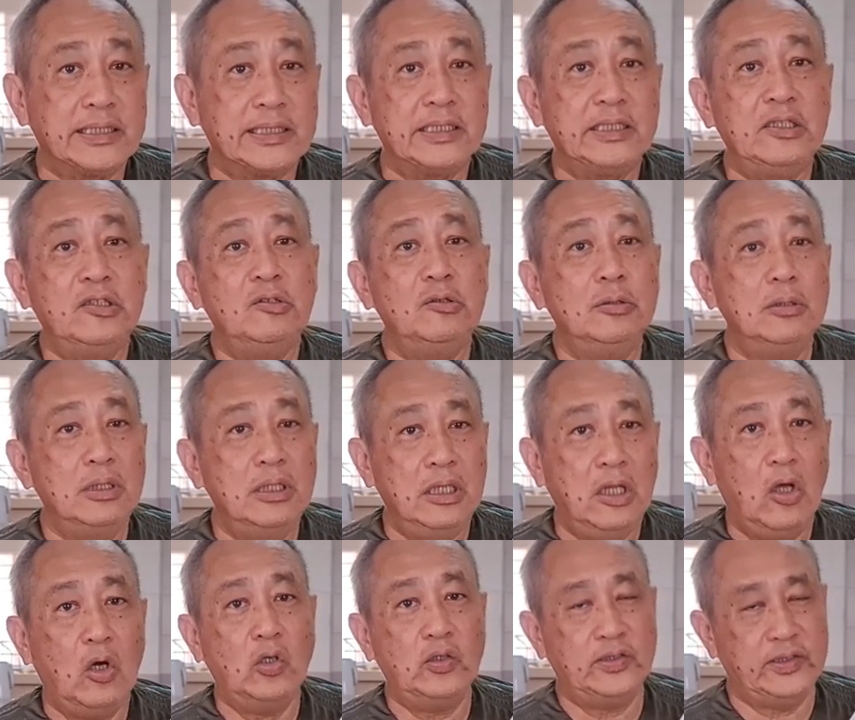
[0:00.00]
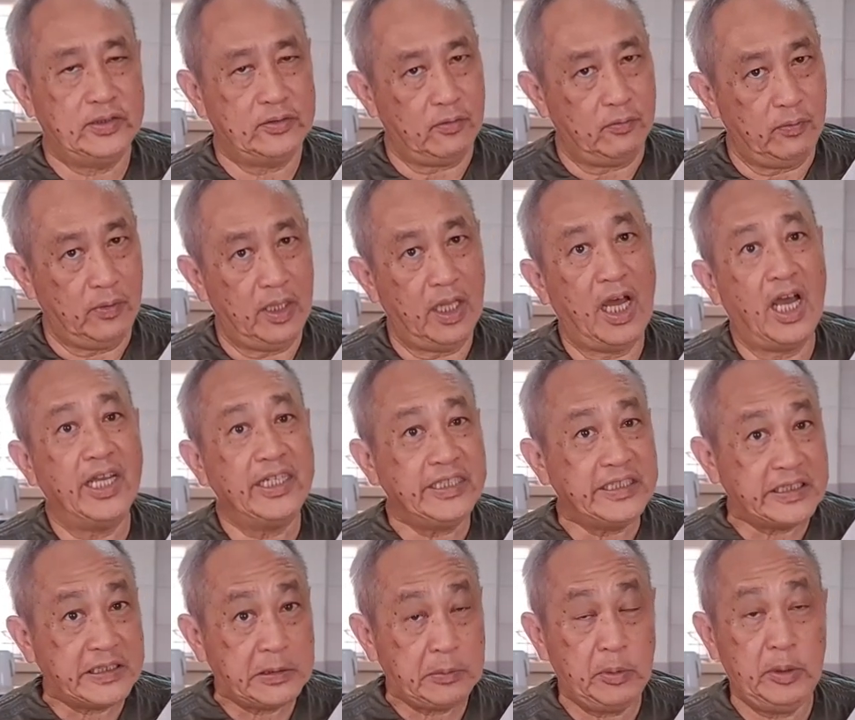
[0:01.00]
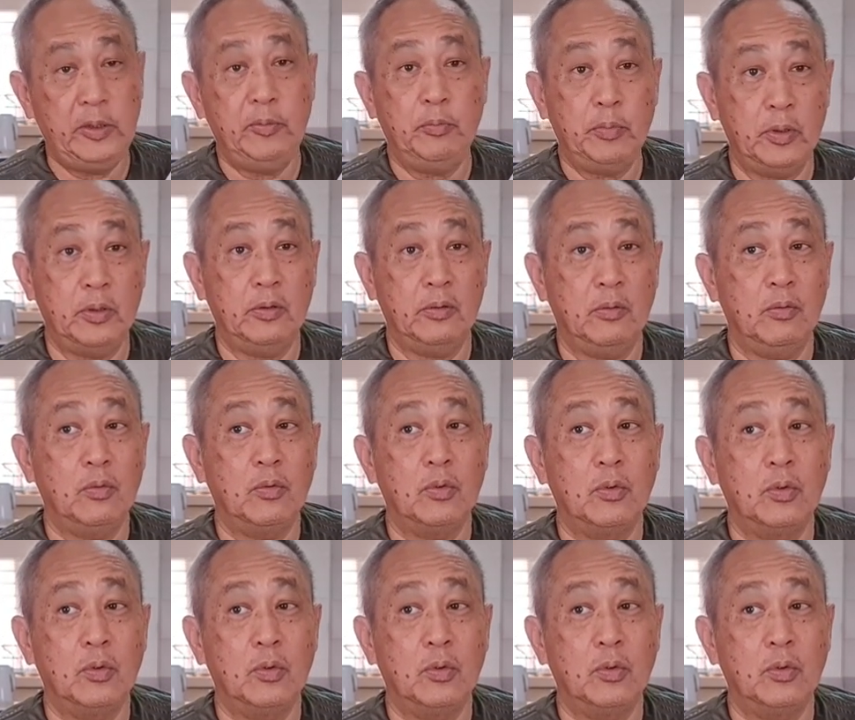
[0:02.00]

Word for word: still lots of nice people